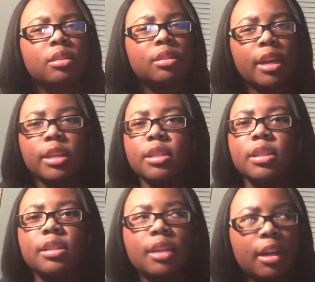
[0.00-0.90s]
That's
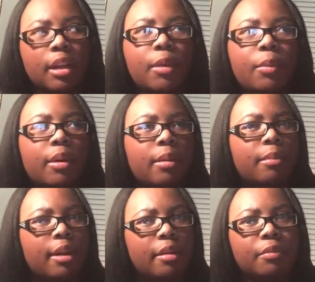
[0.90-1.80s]
exactly what
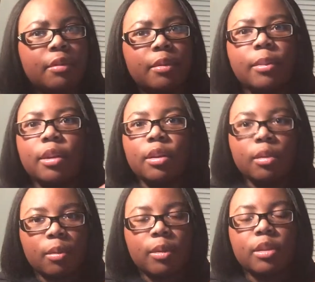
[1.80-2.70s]
I'm not finna be
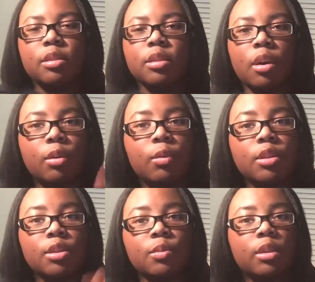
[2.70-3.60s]
doing. So you
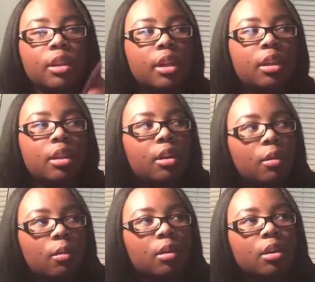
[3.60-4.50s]
could just really hit the
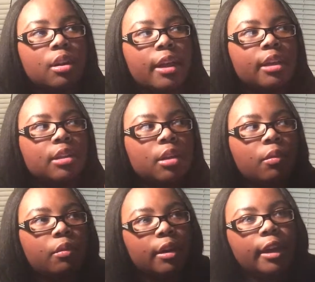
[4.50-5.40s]
door. Like, it's
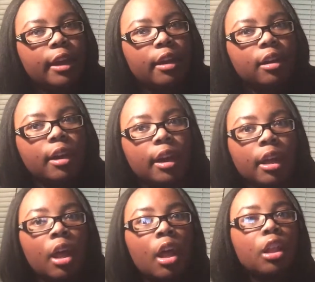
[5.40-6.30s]
over there.
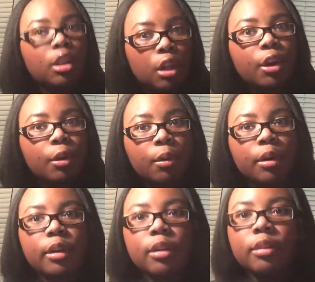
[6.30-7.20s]
Like, the
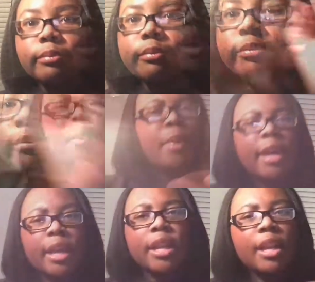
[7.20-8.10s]
door.
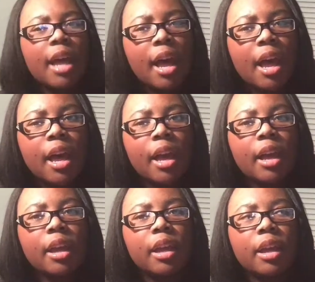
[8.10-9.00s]
But,
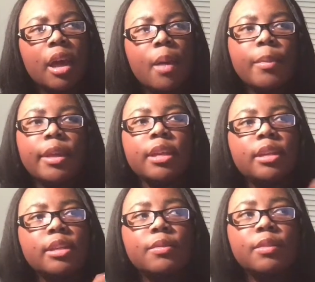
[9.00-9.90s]
like, I'ma
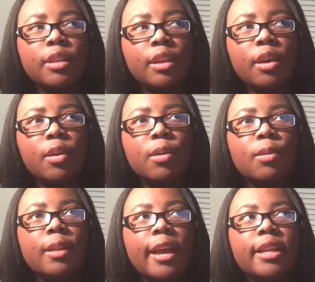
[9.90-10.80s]
end this video.
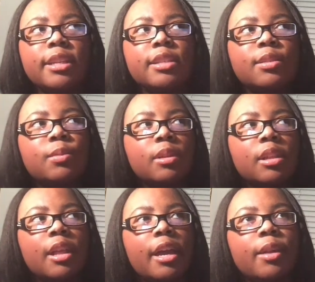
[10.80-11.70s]
Like, this is
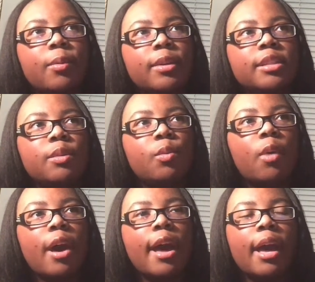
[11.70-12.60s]
really, like, the reason
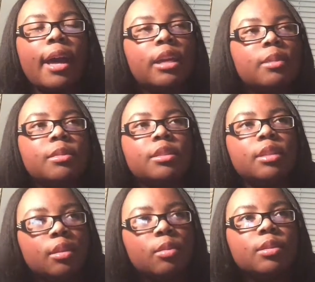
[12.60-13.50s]
why I am
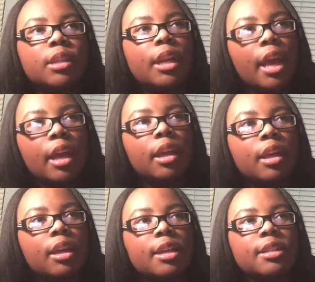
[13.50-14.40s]
single today.
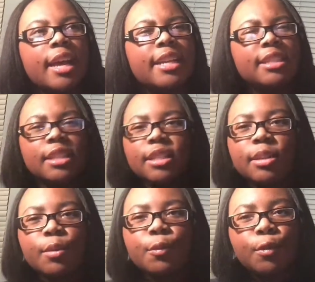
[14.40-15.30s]
Because I
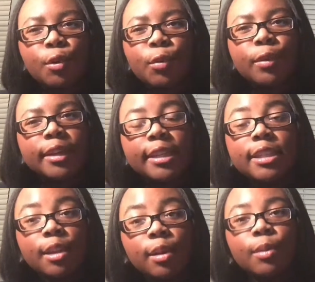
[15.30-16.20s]
just don't fool with
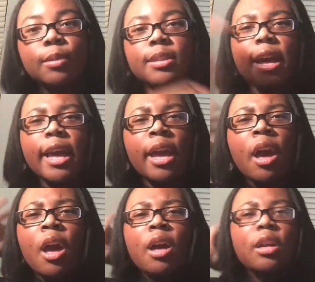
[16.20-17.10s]
these dudes. Like,
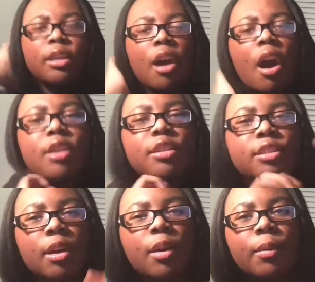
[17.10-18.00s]
y'all are
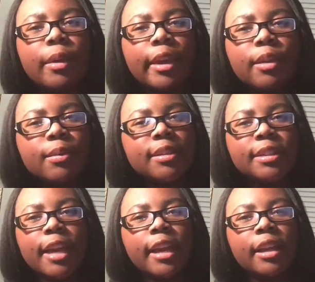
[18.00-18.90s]
so
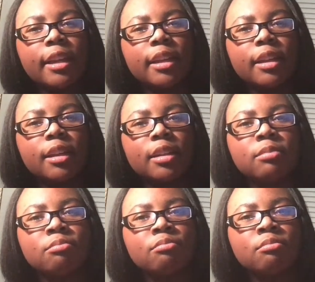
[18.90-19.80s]

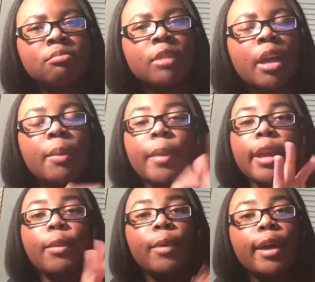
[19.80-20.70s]
irritating.
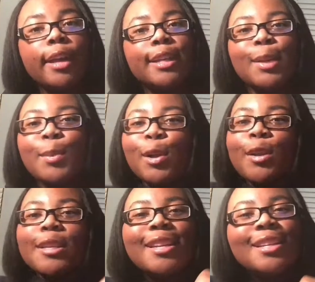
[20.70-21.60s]
But anyways, I'm going to
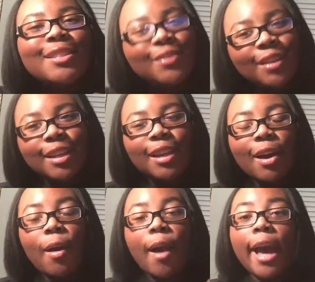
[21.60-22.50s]
close out this
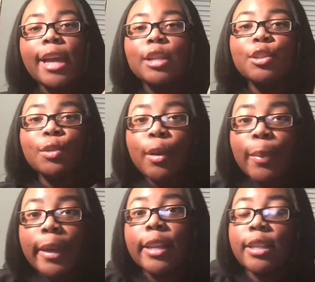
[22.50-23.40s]
video. I
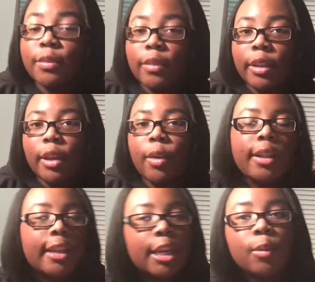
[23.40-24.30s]
enjoyed making this video.
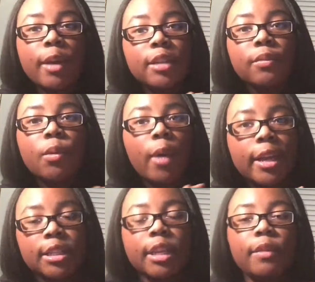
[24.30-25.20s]
And thank you guys for
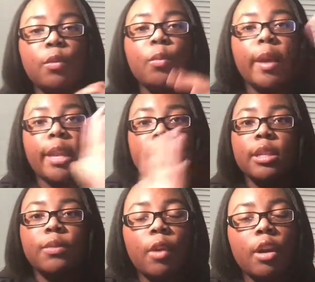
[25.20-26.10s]
watching if you made it
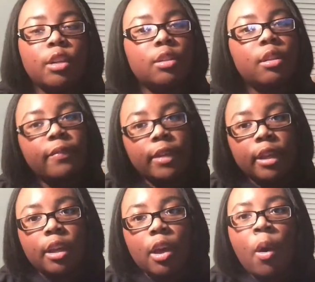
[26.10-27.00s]
this far into the
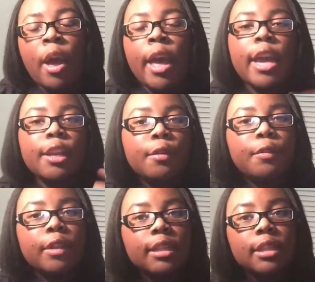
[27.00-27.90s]
video. And don't
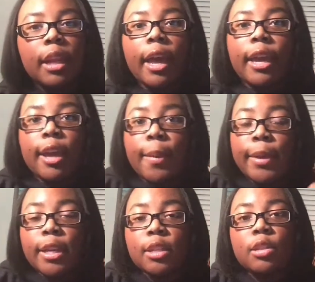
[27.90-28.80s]
forget to like,
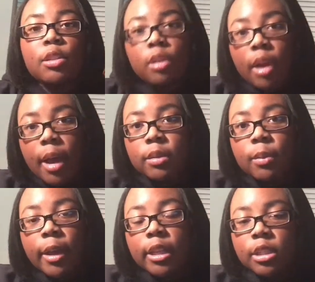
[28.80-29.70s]
comment, and subscribe
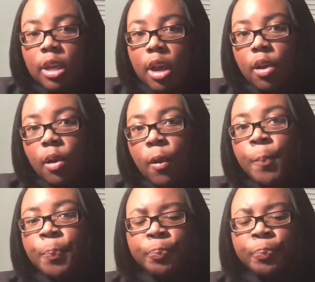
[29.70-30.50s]
to my channel.